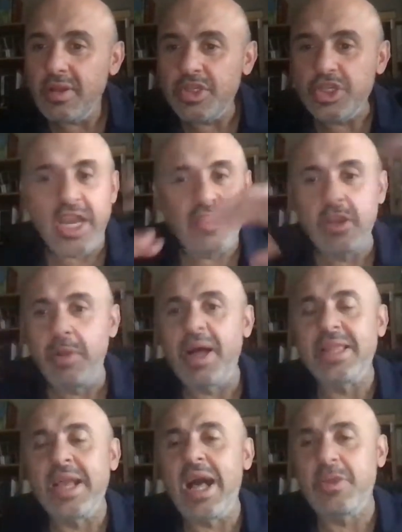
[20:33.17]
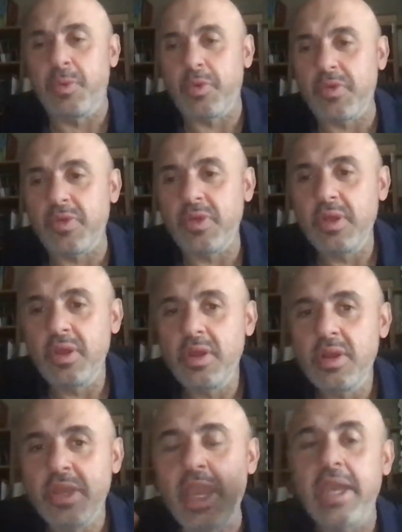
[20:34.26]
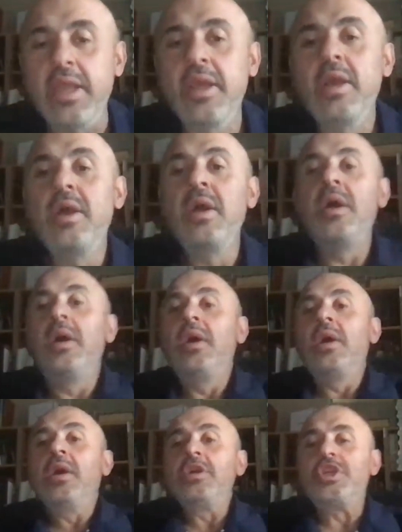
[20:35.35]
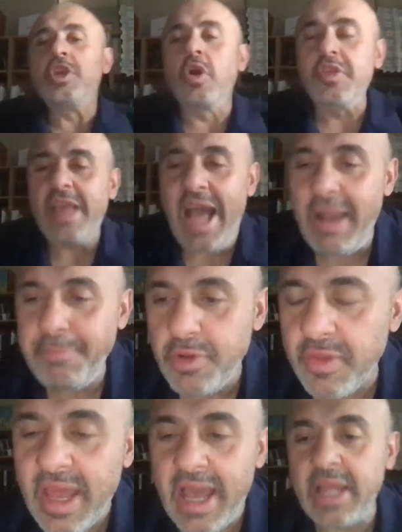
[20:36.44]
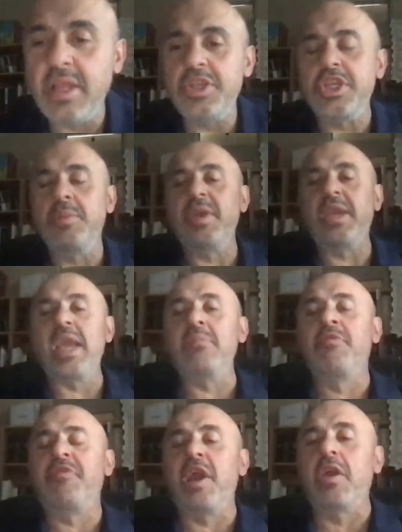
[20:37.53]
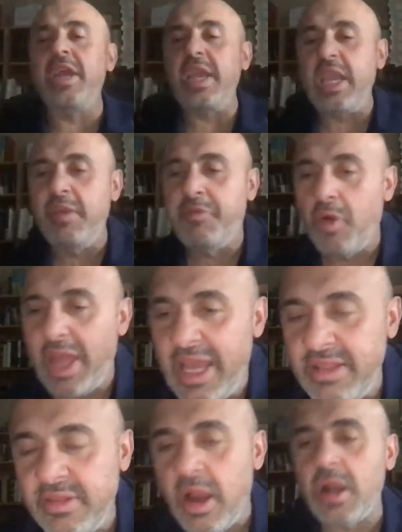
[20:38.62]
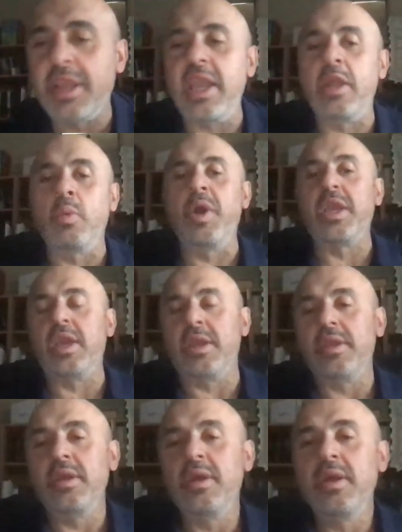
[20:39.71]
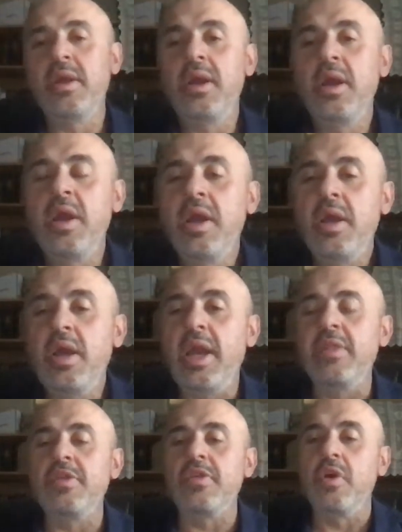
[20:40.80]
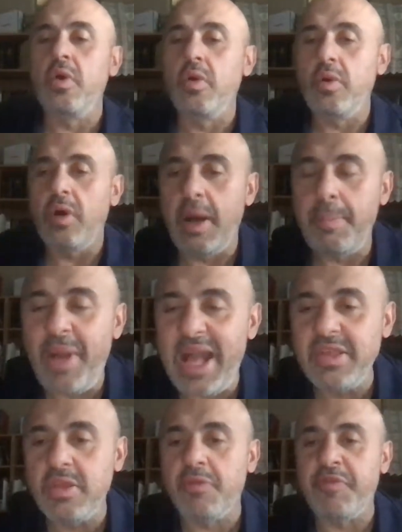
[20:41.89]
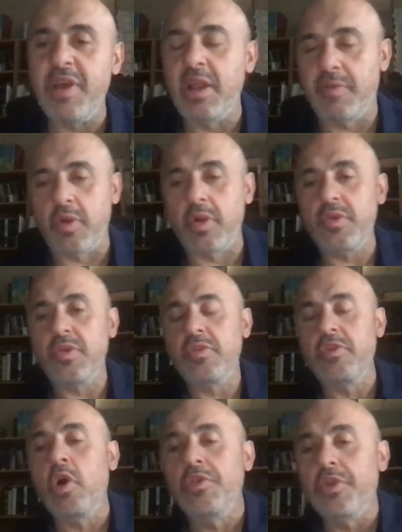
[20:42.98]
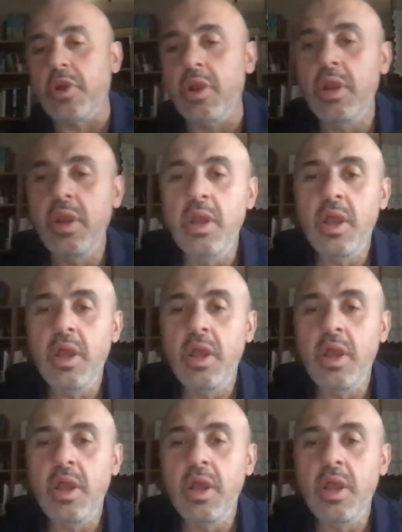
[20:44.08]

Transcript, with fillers: She doesn't know about the Gospels. Okay. She goes, After that, she became very evil and dark and wicked. And so a pastor friend of hers told her